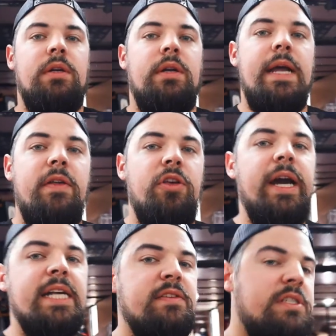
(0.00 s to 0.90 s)
Now that you
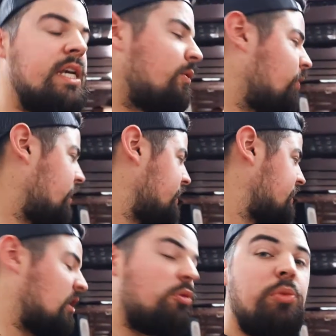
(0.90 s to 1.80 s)
guys have seen what is
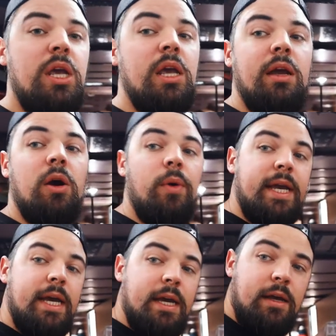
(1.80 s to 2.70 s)
gonna be
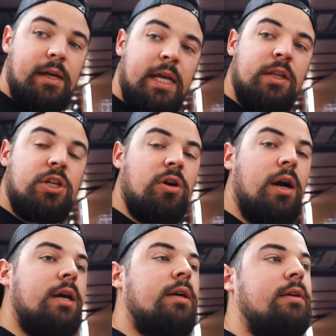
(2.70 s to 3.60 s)
going in the
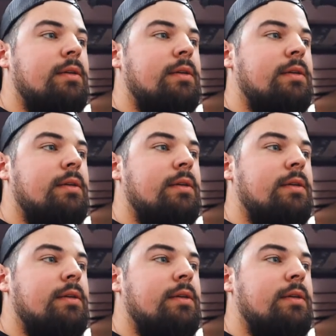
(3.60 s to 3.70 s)
truck,